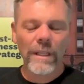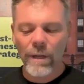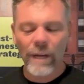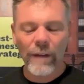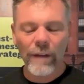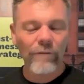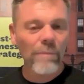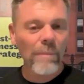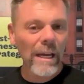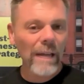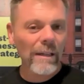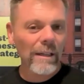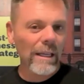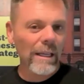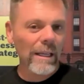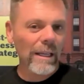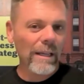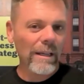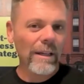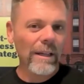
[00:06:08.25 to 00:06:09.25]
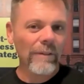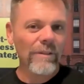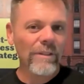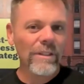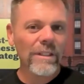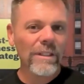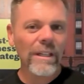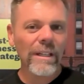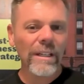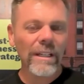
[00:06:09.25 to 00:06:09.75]
I've met and I've
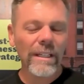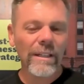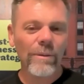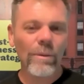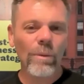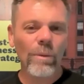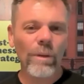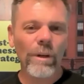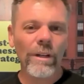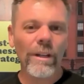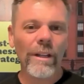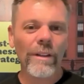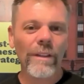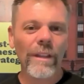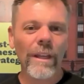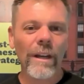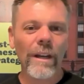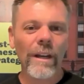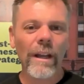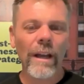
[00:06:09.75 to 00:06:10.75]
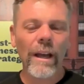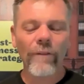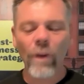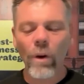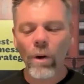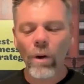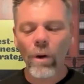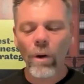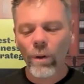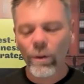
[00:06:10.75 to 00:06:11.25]
studied and whatnot that have
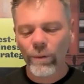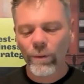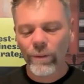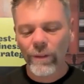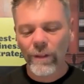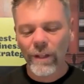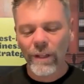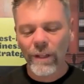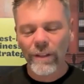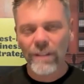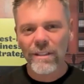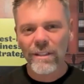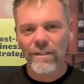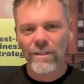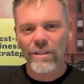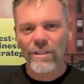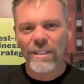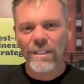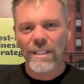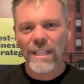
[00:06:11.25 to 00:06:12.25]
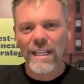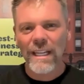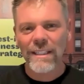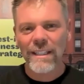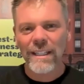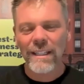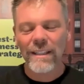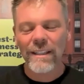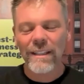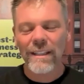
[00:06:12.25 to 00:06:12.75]
all this
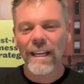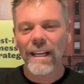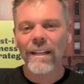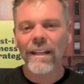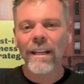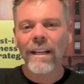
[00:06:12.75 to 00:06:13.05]
understanding that,